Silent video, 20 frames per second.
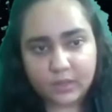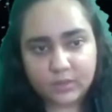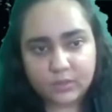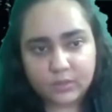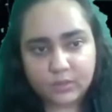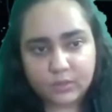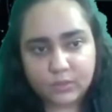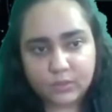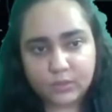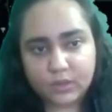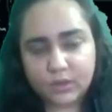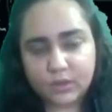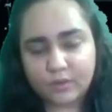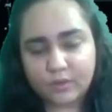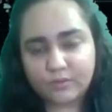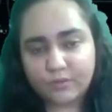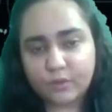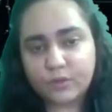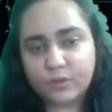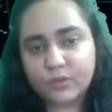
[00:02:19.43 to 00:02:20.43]
So there are
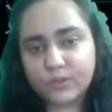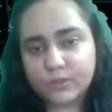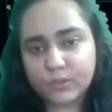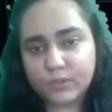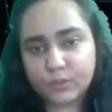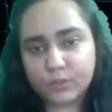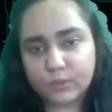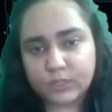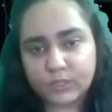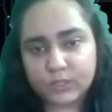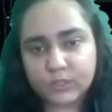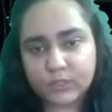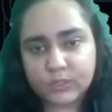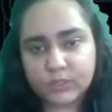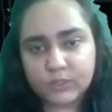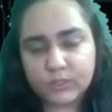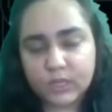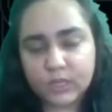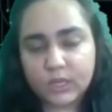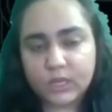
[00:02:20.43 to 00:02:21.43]
four
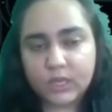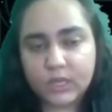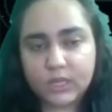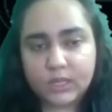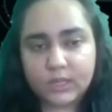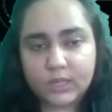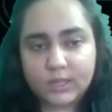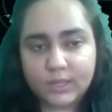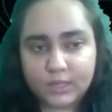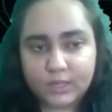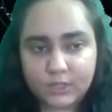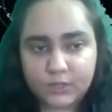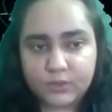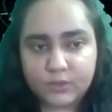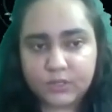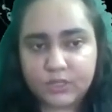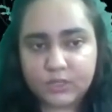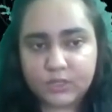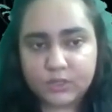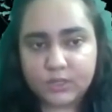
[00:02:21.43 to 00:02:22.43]
situations that you
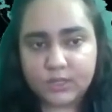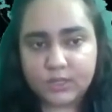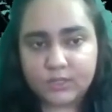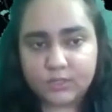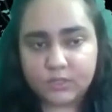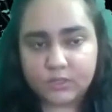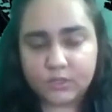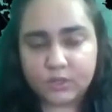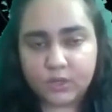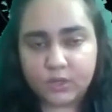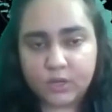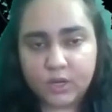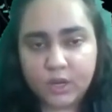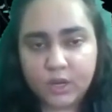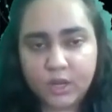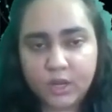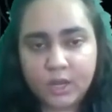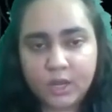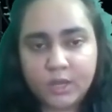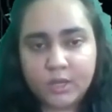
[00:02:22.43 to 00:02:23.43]
need to consider
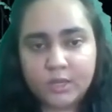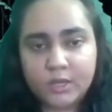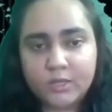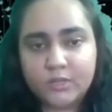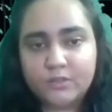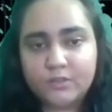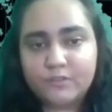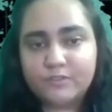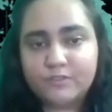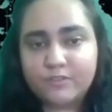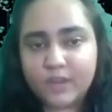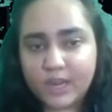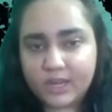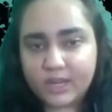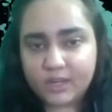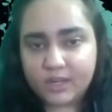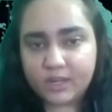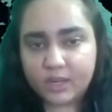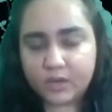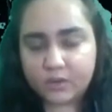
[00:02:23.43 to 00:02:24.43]
to
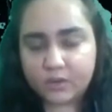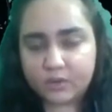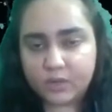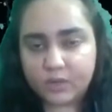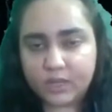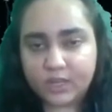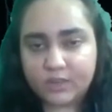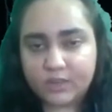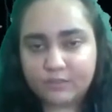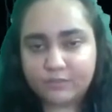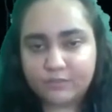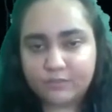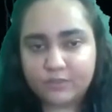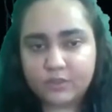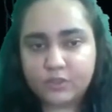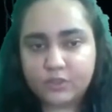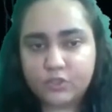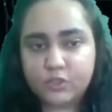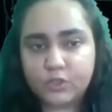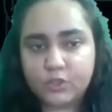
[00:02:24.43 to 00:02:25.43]
find out if
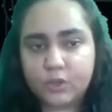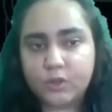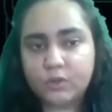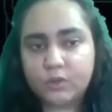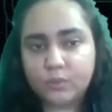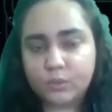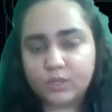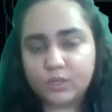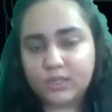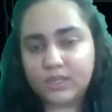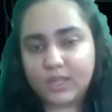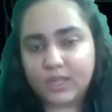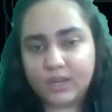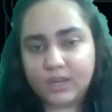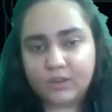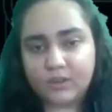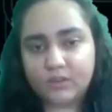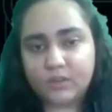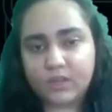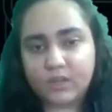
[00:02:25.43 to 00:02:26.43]
John will
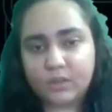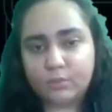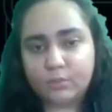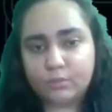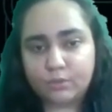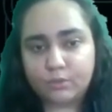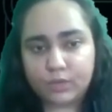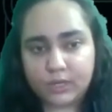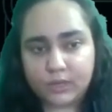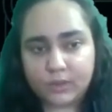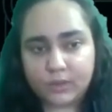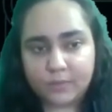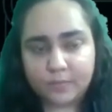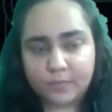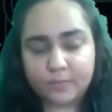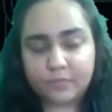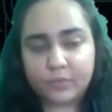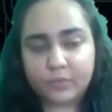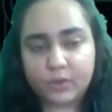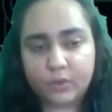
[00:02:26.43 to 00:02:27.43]
carry the umbrella
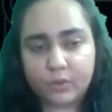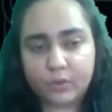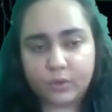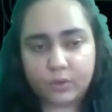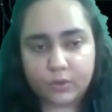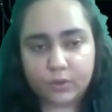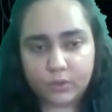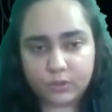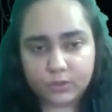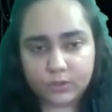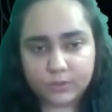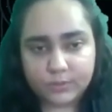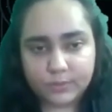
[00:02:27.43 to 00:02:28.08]
or not.